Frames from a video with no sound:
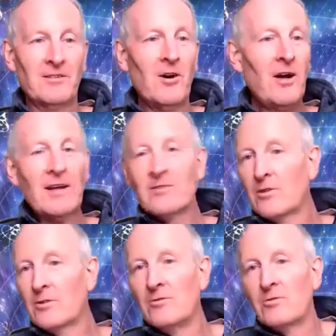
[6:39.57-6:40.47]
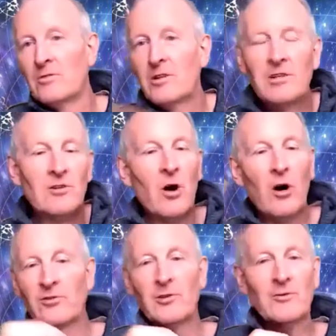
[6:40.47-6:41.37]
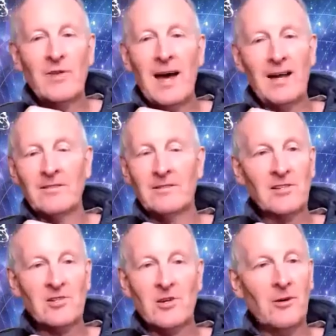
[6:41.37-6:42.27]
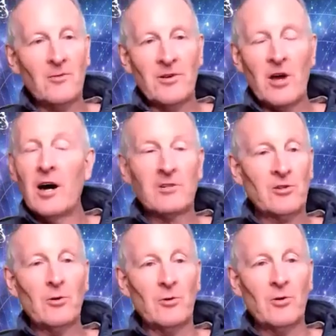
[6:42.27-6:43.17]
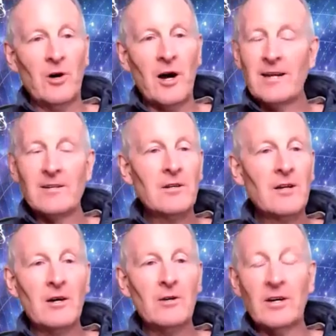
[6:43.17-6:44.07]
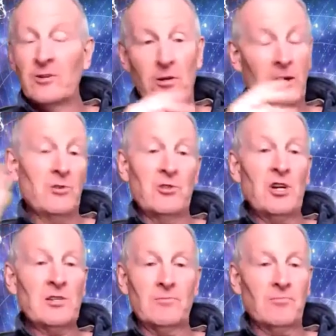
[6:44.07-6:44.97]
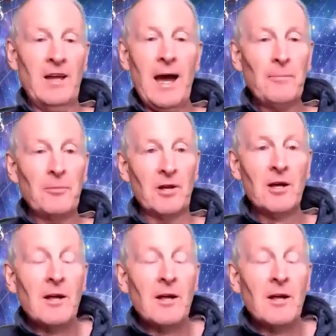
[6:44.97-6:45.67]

Now I had, could not do that to start with at all. I had no, it, it was just, it happened.